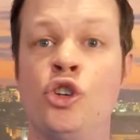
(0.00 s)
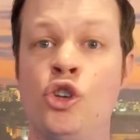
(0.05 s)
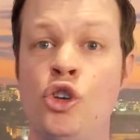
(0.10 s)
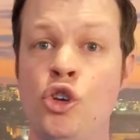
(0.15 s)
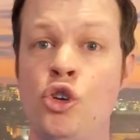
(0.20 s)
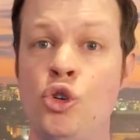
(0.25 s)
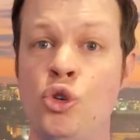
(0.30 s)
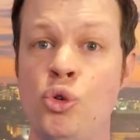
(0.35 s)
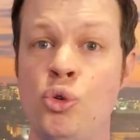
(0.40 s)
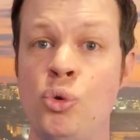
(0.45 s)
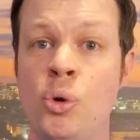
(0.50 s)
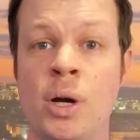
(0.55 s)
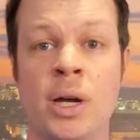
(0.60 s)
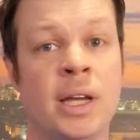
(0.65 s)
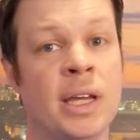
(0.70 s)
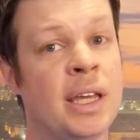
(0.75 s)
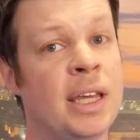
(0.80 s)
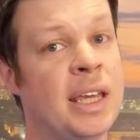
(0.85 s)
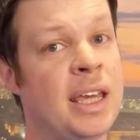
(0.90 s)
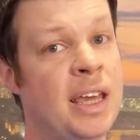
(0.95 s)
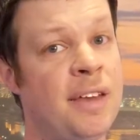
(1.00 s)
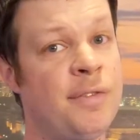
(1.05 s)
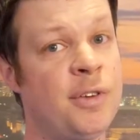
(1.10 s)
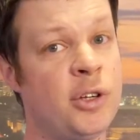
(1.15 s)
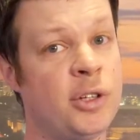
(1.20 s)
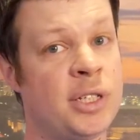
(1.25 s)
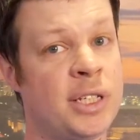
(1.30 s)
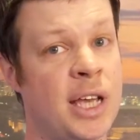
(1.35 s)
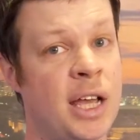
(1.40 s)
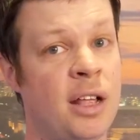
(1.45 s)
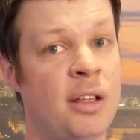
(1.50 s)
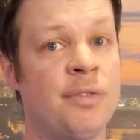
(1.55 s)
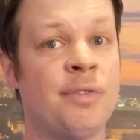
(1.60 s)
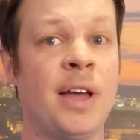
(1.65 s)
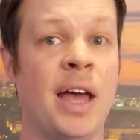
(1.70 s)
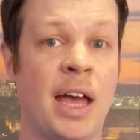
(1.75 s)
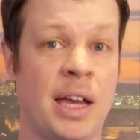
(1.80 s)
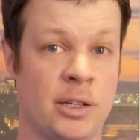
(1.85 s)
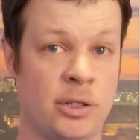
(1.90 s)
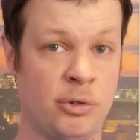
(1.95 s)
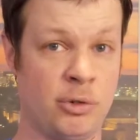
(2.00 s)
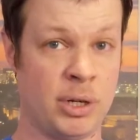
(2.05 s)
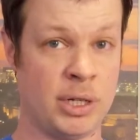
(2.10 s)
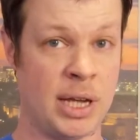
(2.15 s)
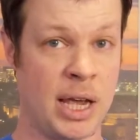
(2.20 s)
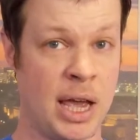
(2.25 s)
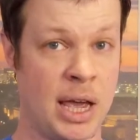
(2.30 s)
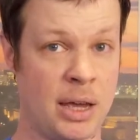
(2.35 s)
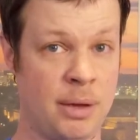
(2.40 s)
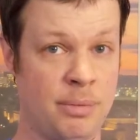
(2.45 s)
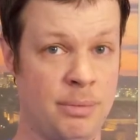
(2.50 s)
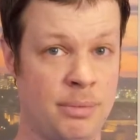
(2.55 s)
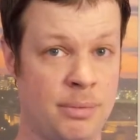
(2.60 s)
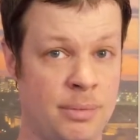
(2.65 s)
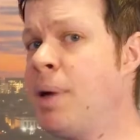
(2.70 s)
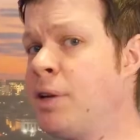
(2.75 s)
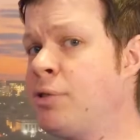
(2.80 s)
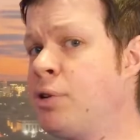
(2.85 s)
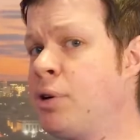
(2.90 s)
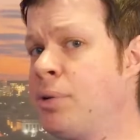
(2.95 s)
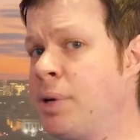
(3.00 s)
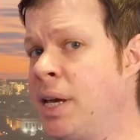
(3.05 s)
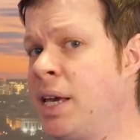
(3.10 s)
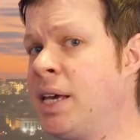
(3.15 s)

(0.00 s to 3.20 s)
do give yourself extra time. Metro